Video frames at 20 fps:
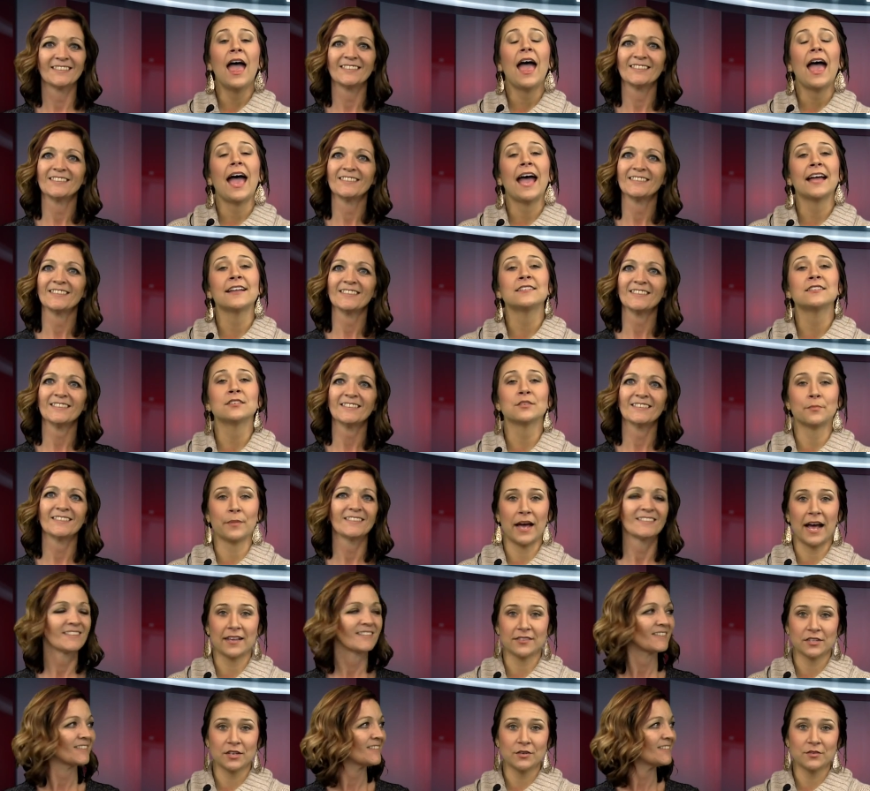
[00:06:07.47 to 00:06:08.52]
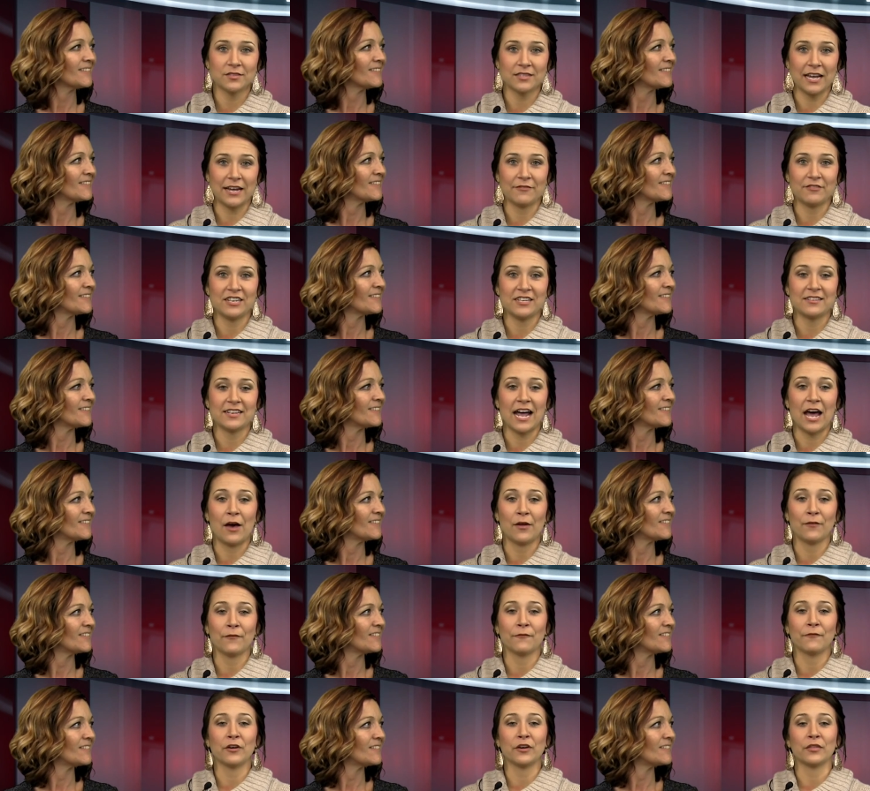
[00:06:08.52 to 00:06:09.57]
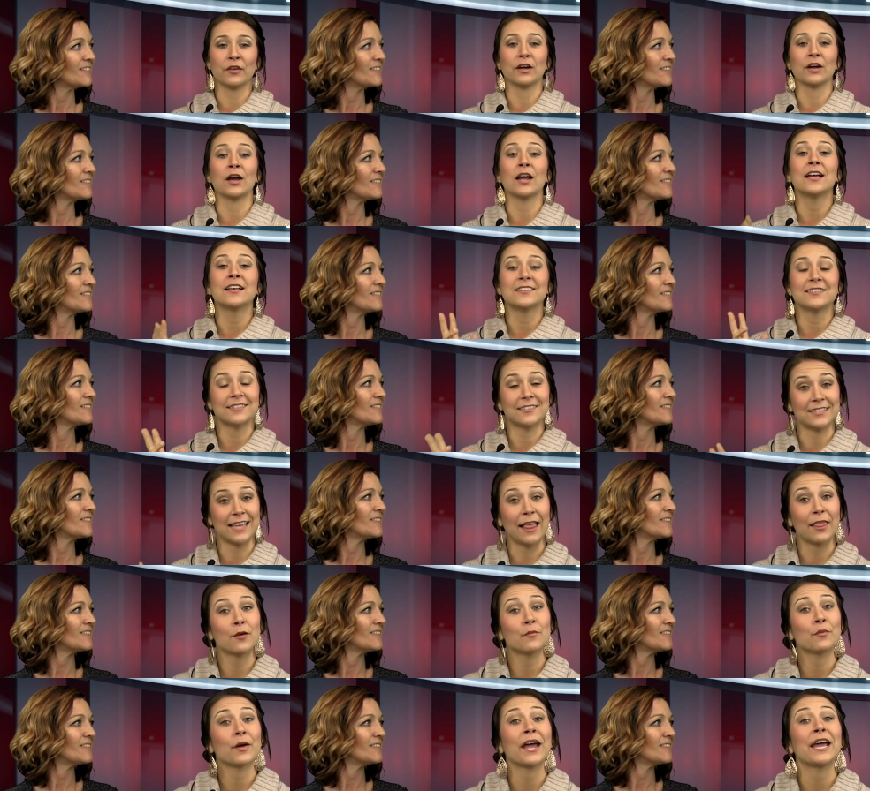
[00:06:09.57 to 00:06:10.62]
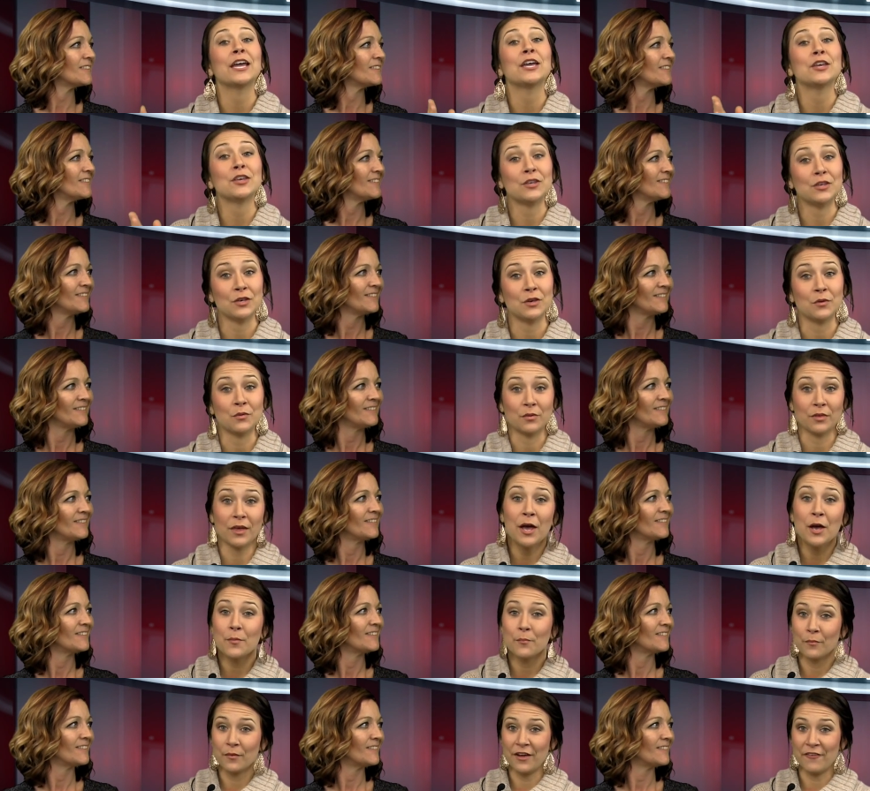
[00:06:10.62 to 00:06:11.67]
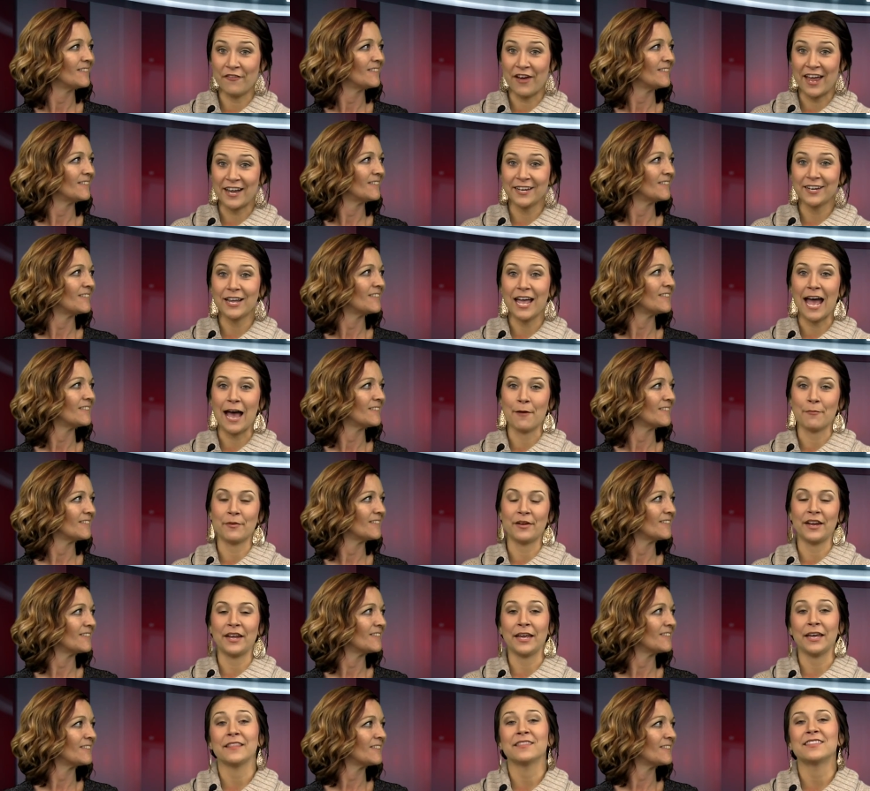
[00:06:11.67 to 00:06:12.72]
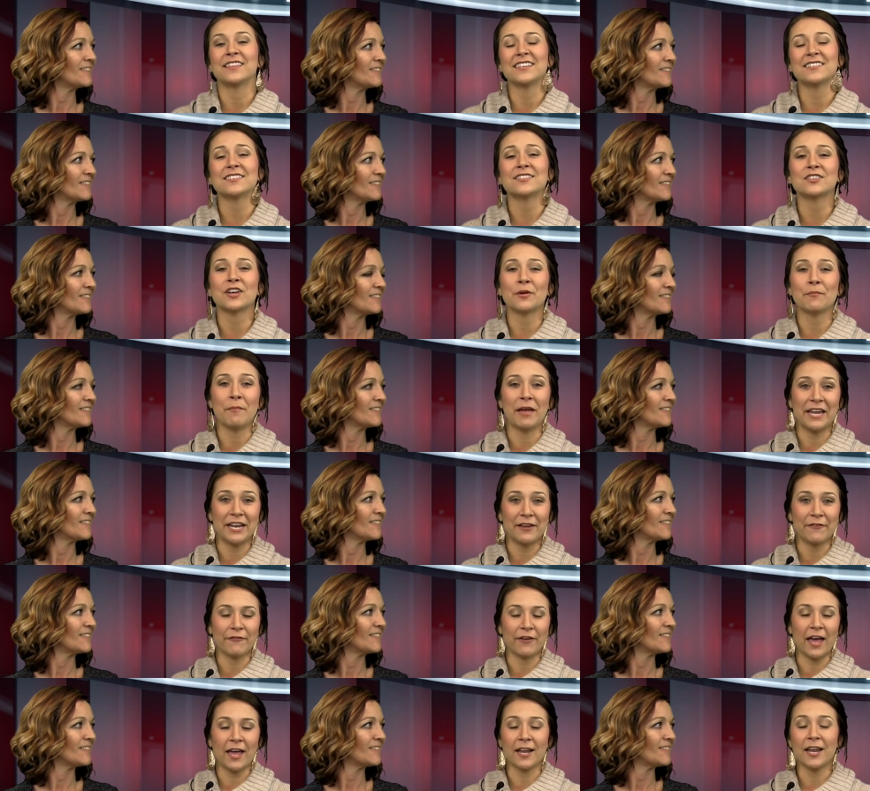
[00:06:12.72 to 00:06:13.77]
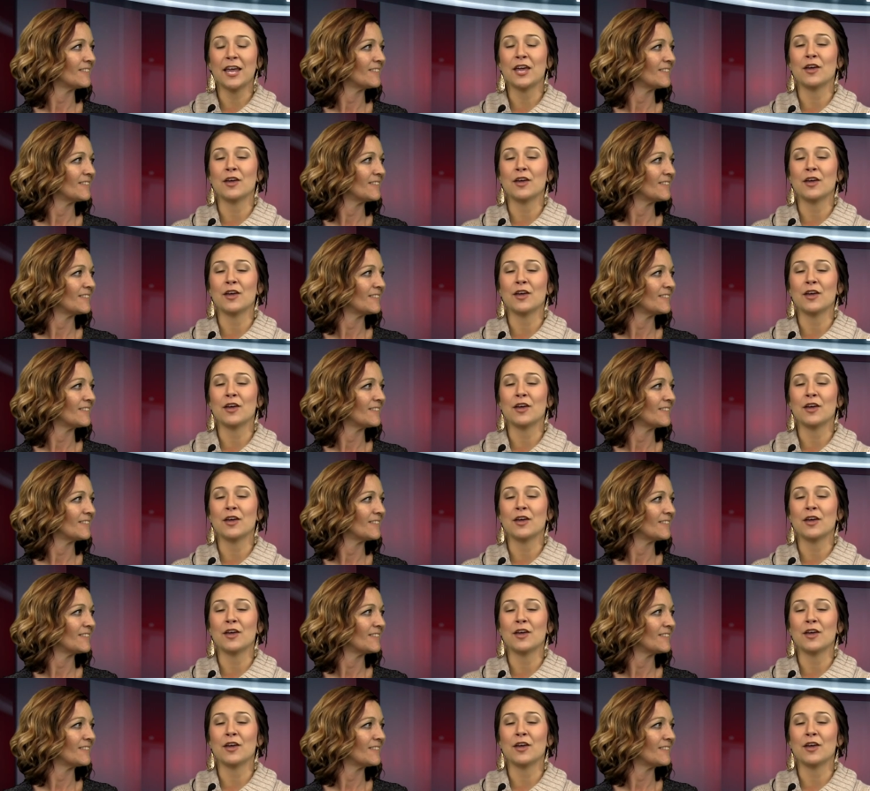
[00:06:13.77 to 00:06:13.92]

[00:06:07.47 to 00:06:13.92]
Speaker 1: Head to Pasco Safety Town for their Celebrate Youth event happening. This is our main event